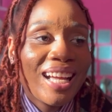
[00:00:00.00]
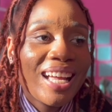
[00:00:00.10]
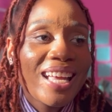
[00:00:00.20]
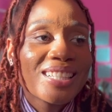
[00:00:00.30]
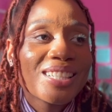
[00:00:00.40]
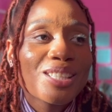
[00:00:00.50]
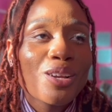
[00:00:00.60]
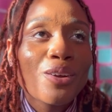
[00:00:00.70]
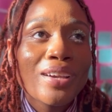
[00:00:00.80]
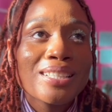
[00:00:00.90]
It's just
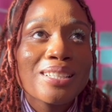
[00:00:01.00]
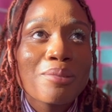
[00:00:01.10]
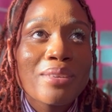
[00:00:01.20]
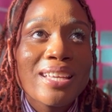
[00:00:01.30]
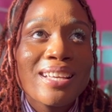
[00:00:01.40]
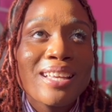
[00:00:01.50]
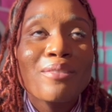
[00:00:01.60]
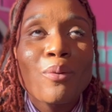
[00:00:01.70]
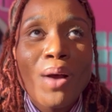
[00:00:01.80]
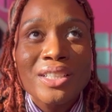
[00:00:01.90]
crazy to me.
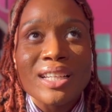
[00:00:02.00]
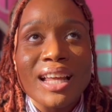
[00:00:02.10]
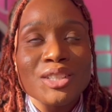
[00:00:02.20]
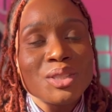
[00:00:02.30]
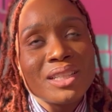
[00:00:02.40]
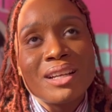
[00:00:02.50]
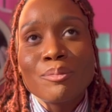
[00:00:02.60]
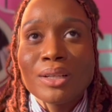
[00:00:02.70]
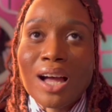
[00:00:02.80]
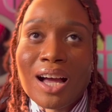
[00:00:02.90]
Even watching like Gia and
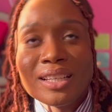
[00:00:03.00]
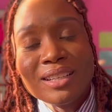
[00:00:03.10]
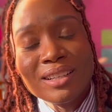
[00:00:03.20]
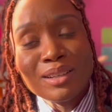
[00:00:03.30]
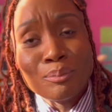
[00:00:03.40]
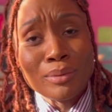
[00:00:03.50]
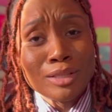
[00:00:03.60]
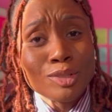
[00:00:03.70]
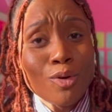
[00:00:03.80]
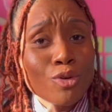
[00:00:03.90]
Melania be
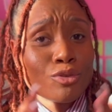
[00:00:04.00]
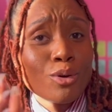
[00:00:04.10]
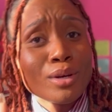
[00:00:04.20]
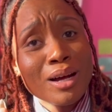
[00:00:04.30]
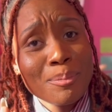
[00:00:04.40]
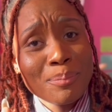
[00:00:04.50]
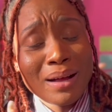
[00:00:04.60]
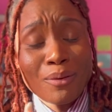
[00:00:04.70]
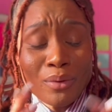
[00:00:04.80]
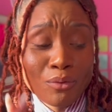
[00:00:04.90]
so grown up.
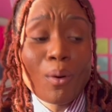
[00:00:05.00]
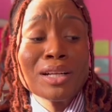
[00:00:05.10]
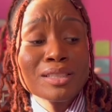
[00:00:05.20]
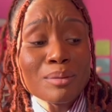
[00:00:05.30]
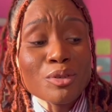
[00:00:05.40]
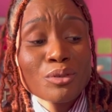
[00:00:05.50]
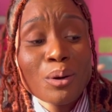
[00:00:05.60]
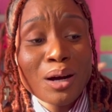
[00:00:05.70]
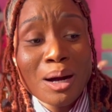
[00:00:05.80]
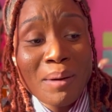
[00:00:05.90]
We've watched them grow
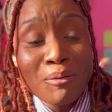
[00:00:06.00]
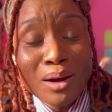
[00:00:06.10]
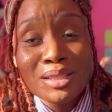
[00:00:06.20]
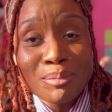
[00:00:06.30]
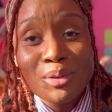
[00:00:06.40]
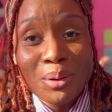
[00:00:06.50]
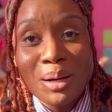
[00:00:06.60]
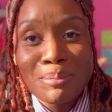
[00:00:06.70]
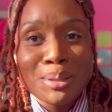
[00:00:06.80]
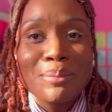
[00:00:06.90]
up. I've watched them grow
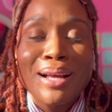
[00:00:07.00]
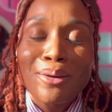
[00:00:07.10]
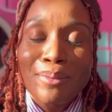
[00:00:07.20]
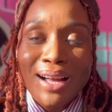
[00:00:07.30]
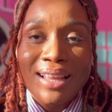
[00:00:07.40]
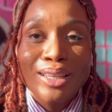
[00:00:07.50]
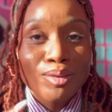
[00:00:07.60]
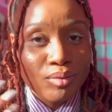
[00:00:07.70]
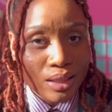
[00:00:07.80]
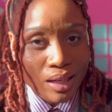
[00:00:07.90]
up. So I'm like, oh my God, they're
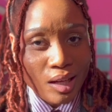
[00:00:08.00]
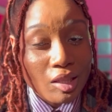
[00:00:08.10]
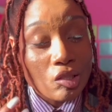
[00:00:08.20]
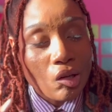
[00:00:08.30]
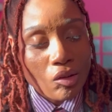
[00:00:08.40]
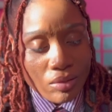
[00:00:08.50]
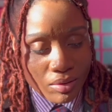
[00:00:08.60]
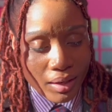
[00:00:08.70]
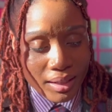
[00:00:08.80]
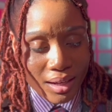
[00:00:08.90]
really adults
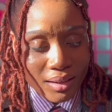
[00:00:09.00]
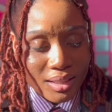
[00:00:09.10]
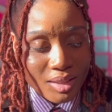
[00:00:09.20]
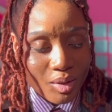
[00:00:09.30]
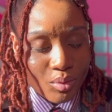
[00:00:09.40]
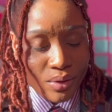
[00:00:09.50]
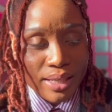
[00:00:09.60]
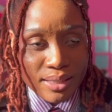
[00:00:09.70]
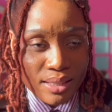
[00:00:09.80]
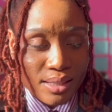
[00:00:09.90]
right now. It's
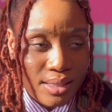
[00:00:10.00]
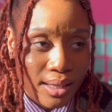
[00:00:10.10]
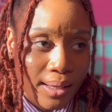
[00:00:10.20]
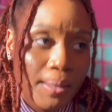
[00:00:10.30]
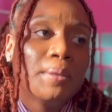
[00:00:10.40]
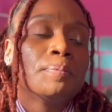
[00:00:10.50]
crazy to see.